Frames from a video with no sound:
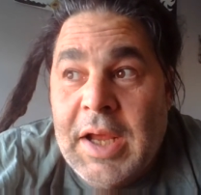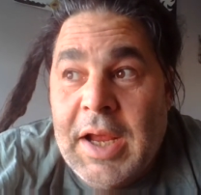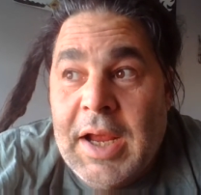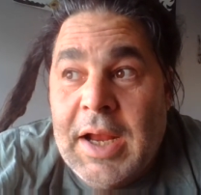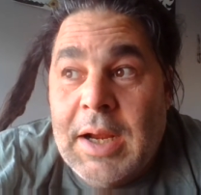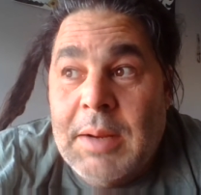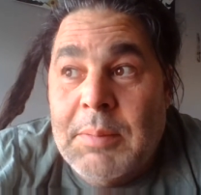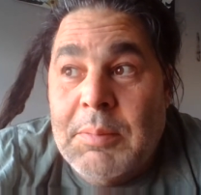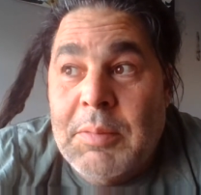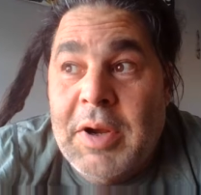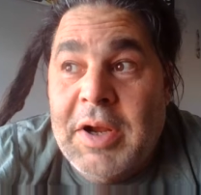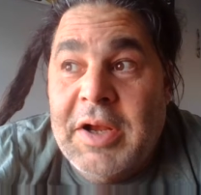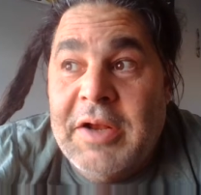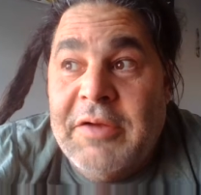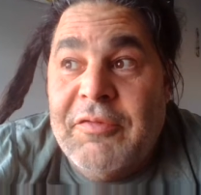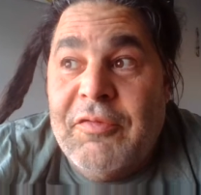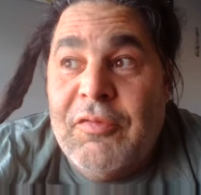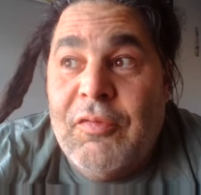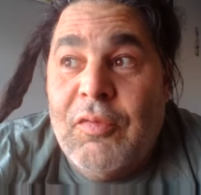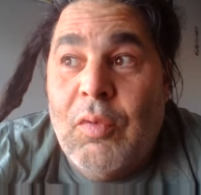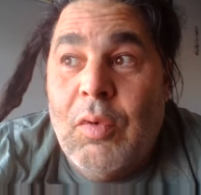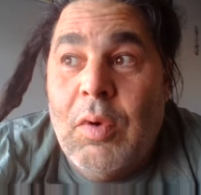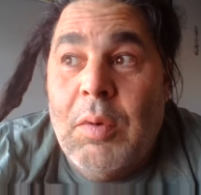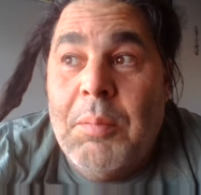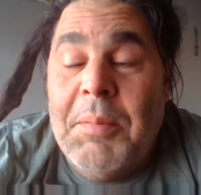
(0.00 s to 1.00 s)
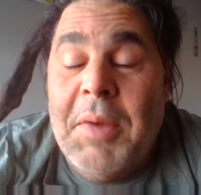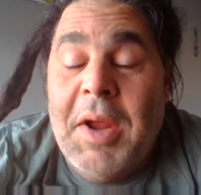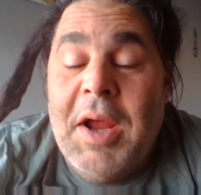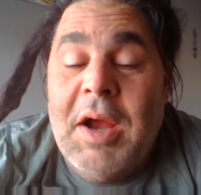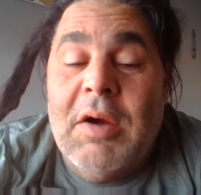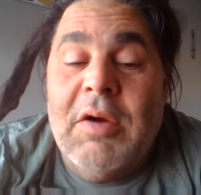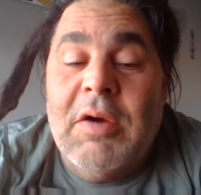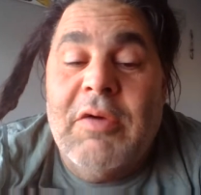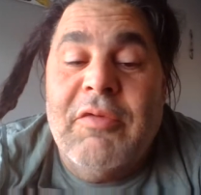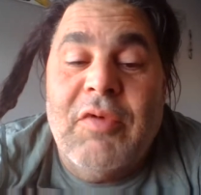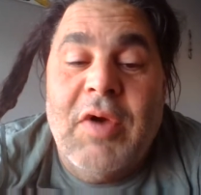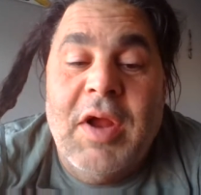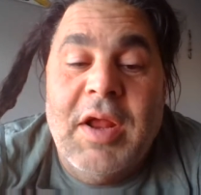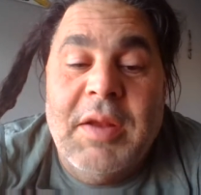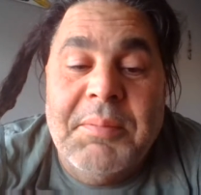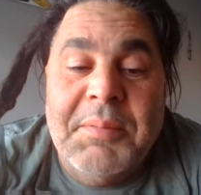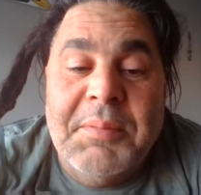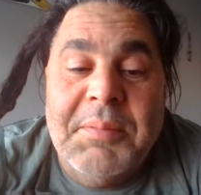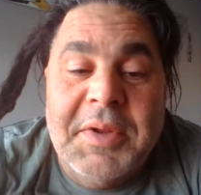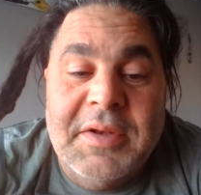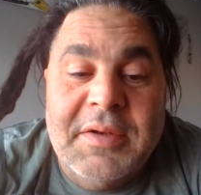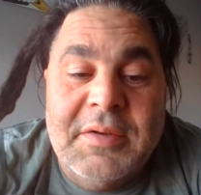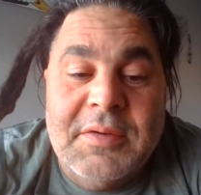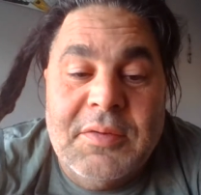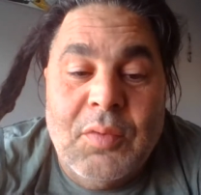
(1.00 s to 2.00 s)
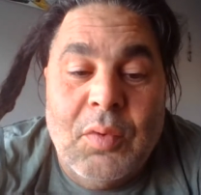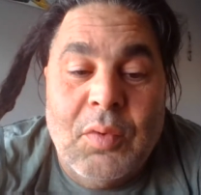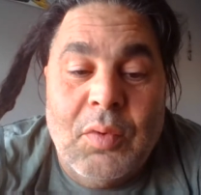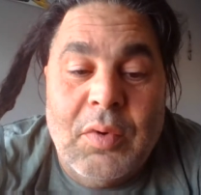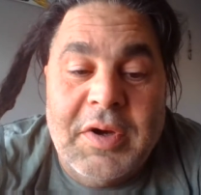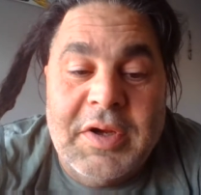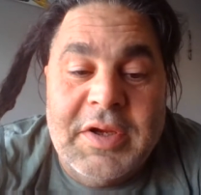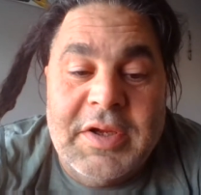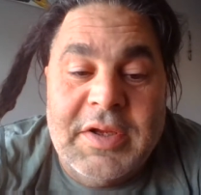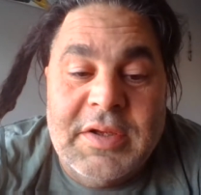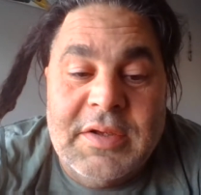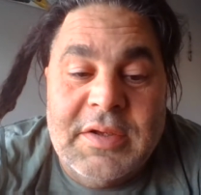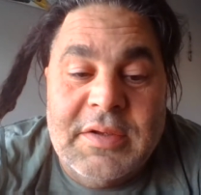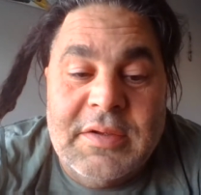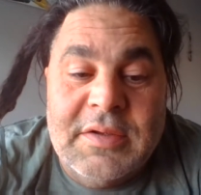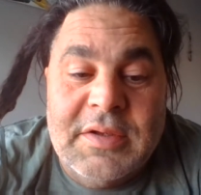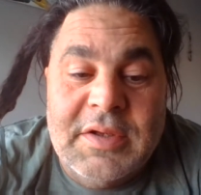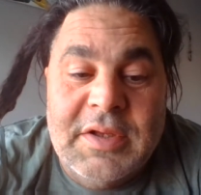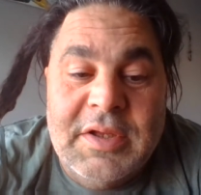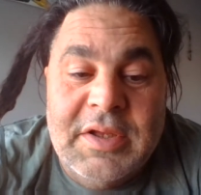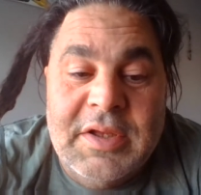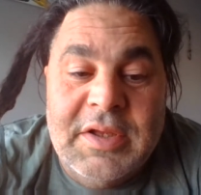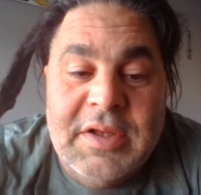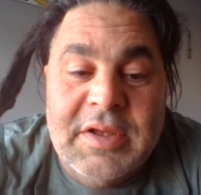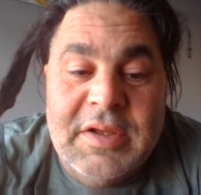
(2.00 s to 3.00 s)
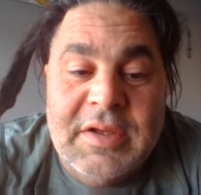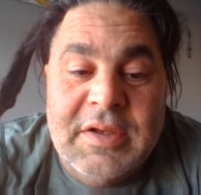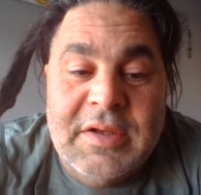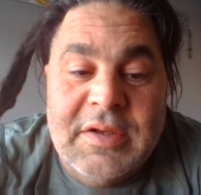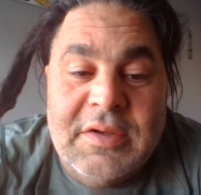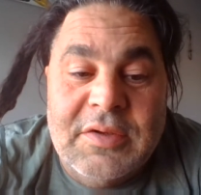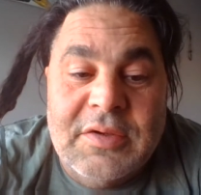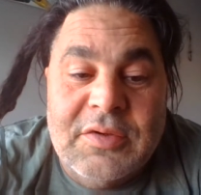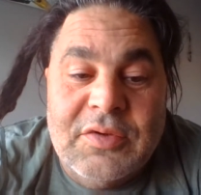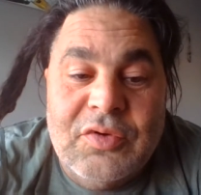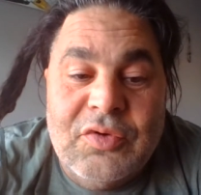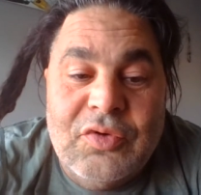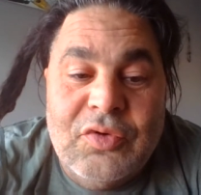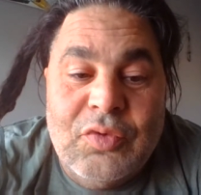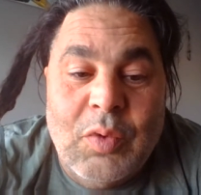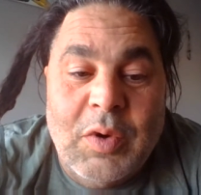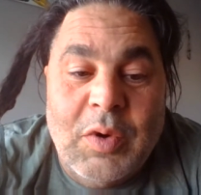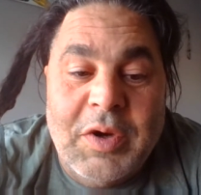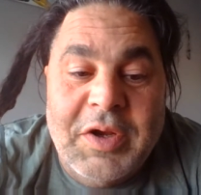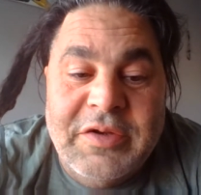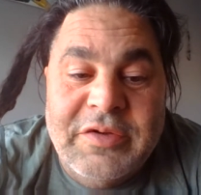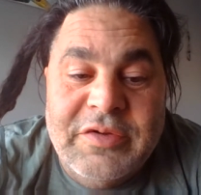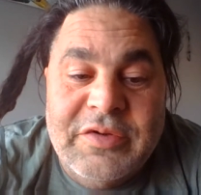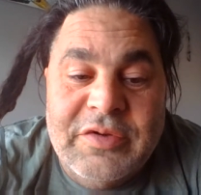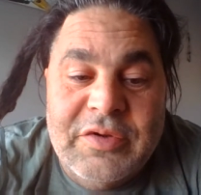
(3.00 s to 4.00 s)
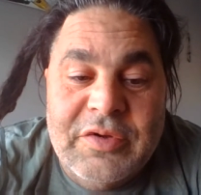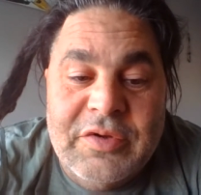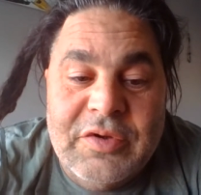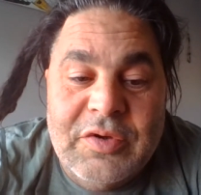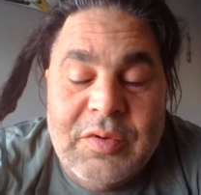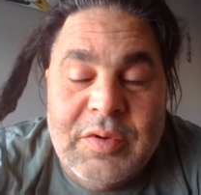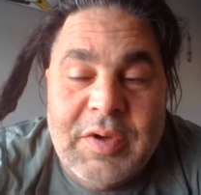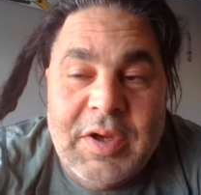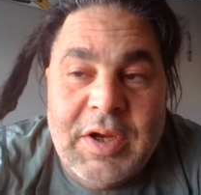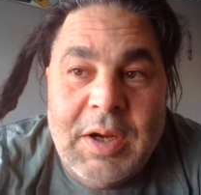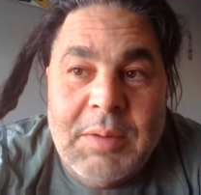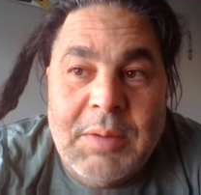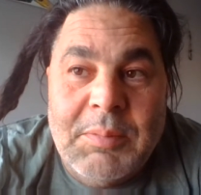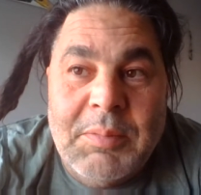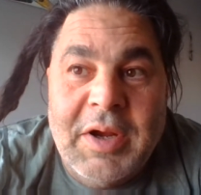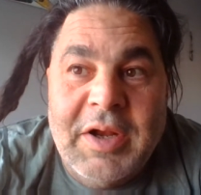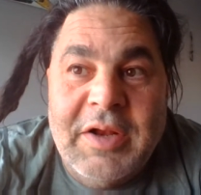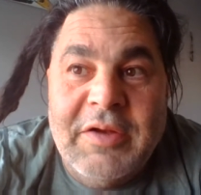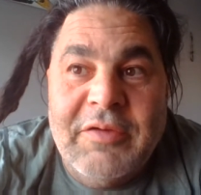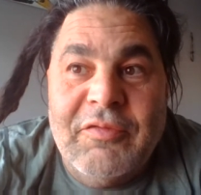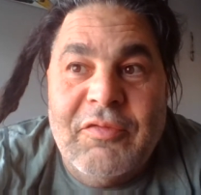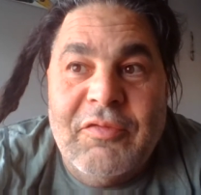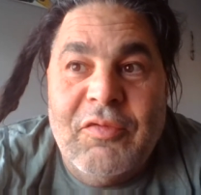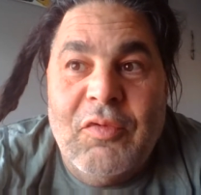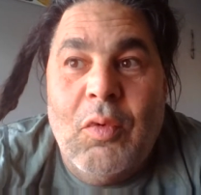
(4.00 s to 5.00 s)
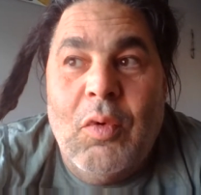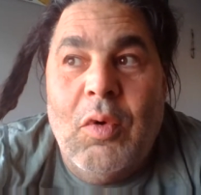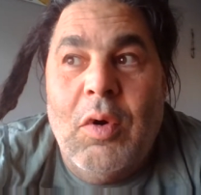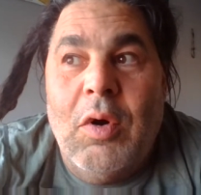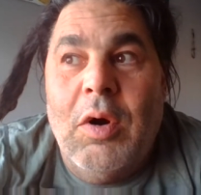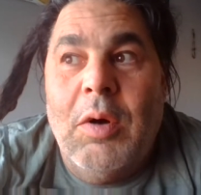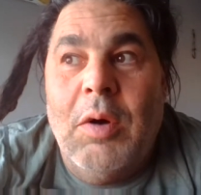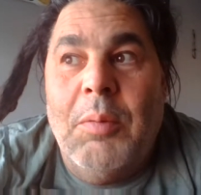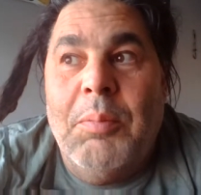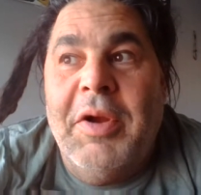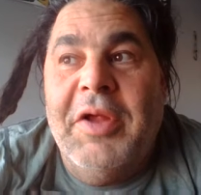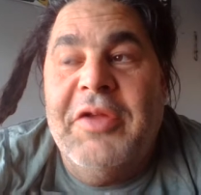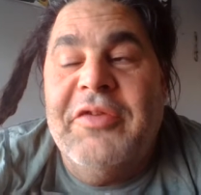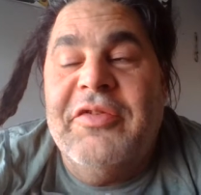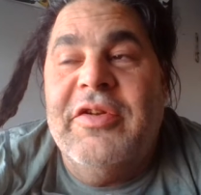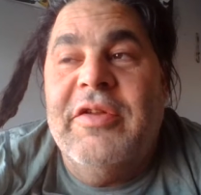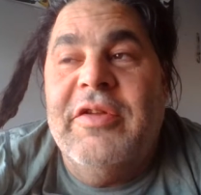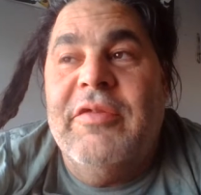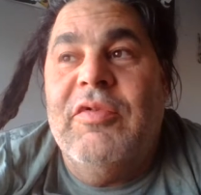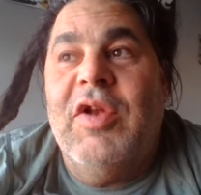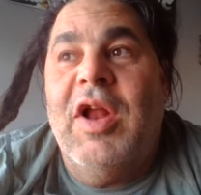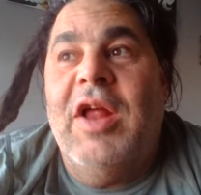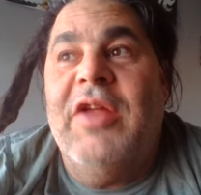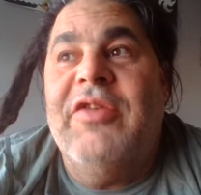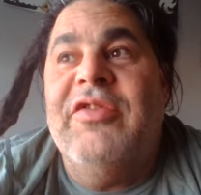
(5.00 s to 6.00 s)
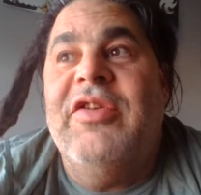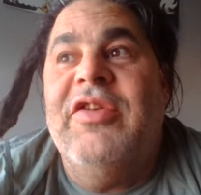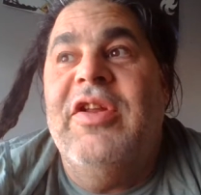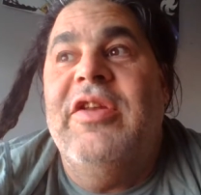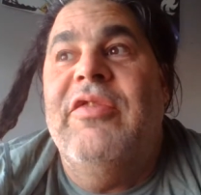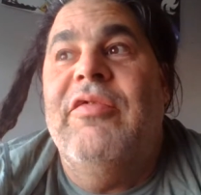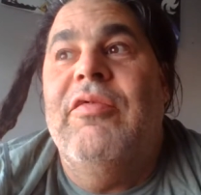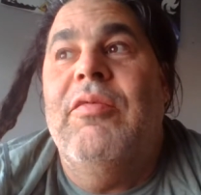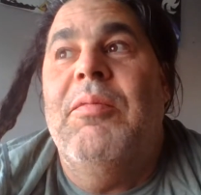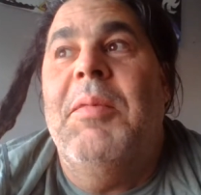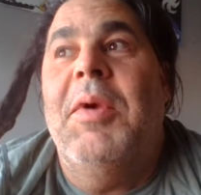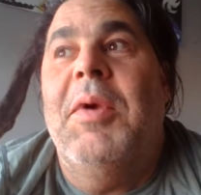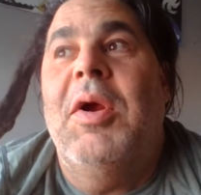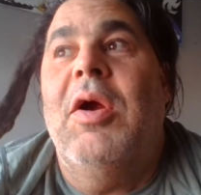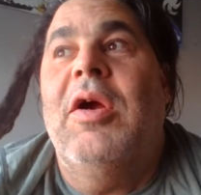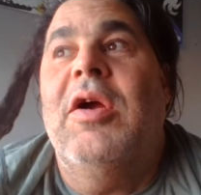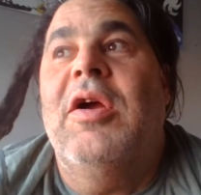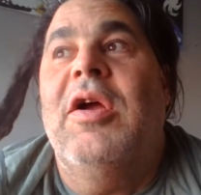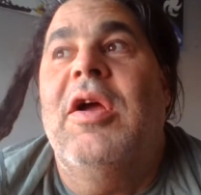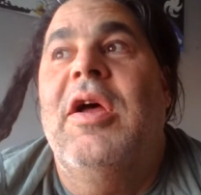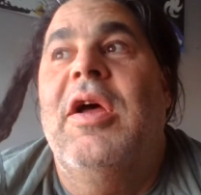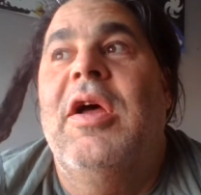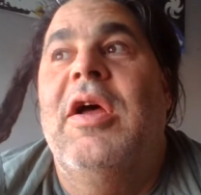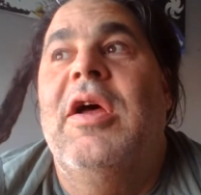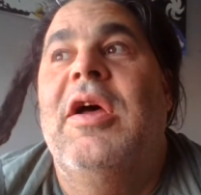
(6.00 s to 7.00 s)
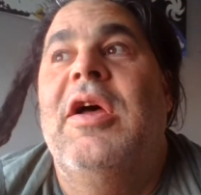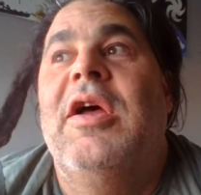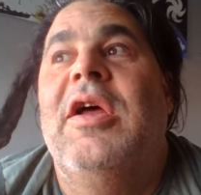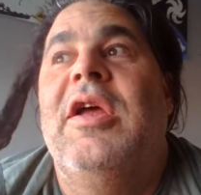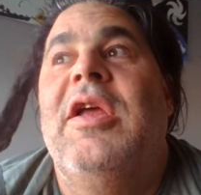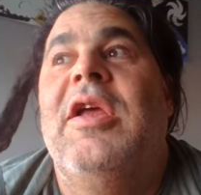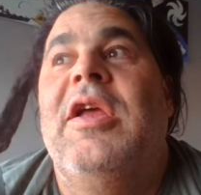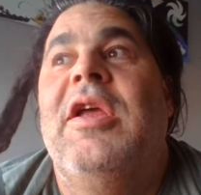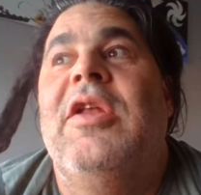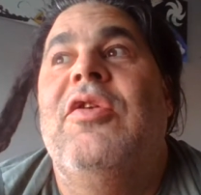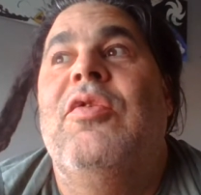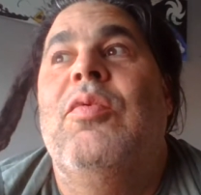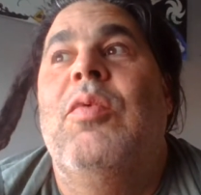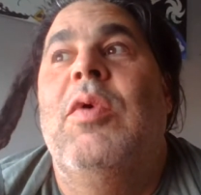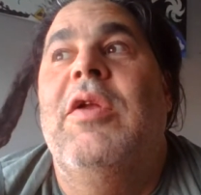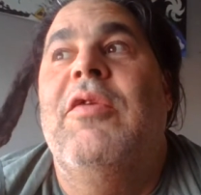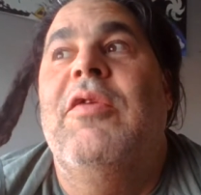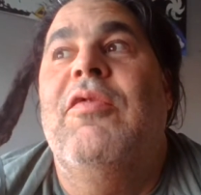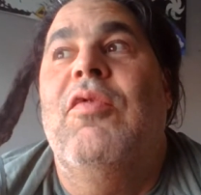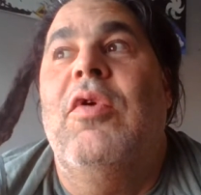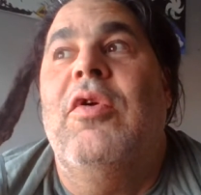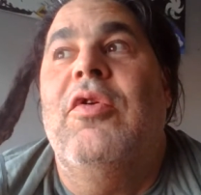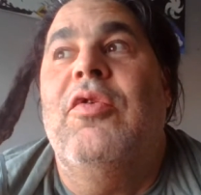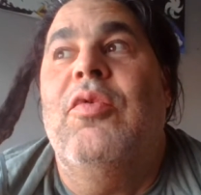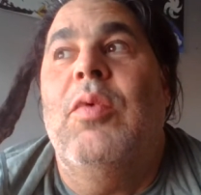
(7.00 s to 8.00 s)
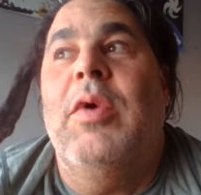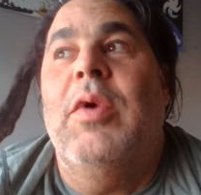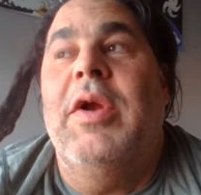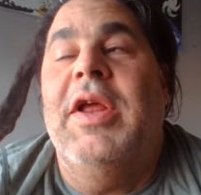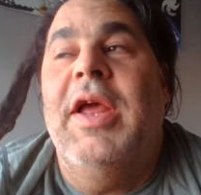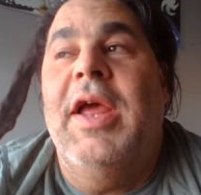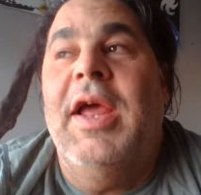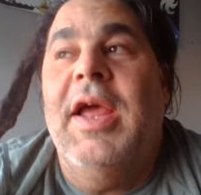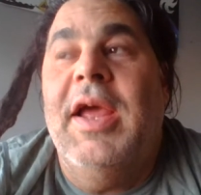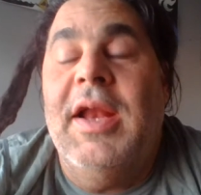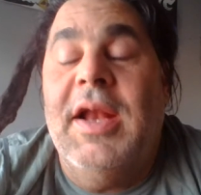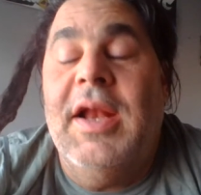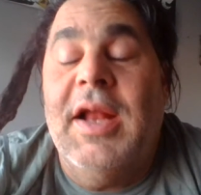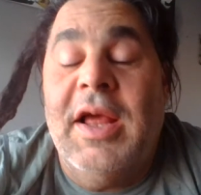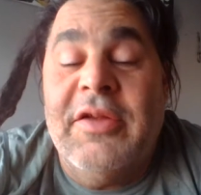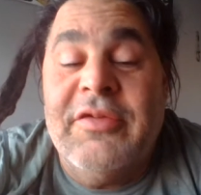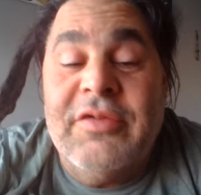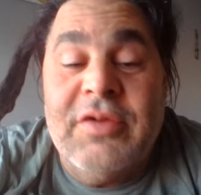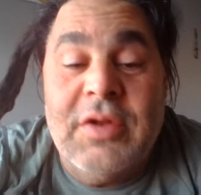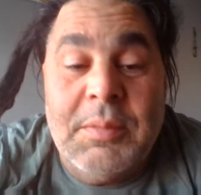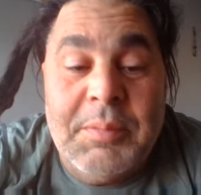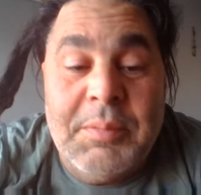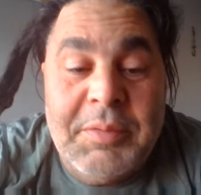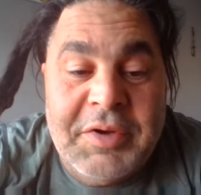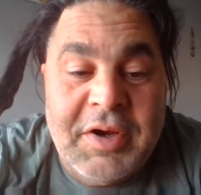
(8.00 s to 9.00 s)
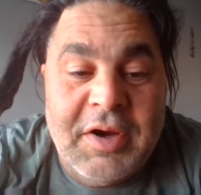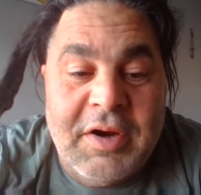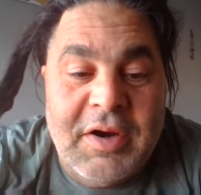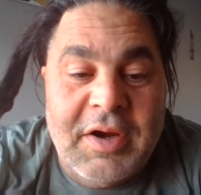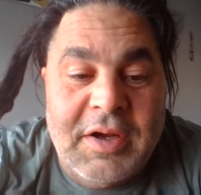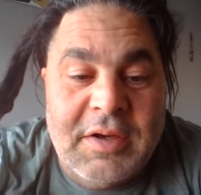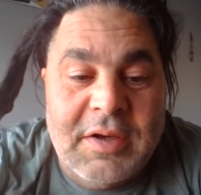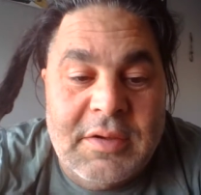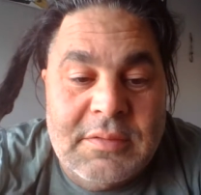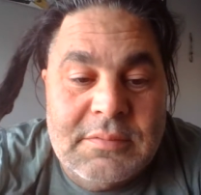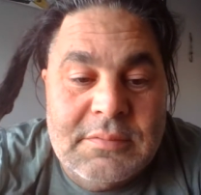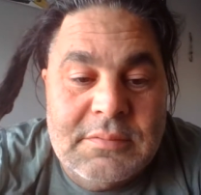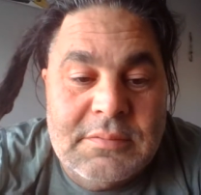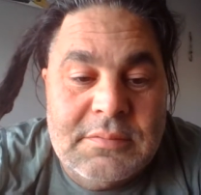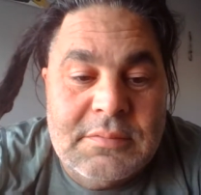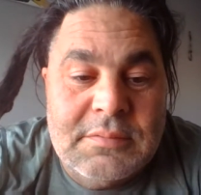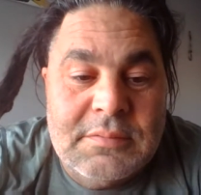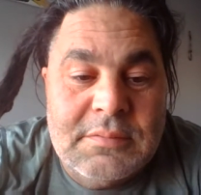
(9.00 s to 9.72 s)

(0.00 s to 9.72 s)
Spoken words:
And I'm running for mayor of Redmond, Oregon in 22, and I'm running for president of the United States of America in 24 and 28 as a libertarian.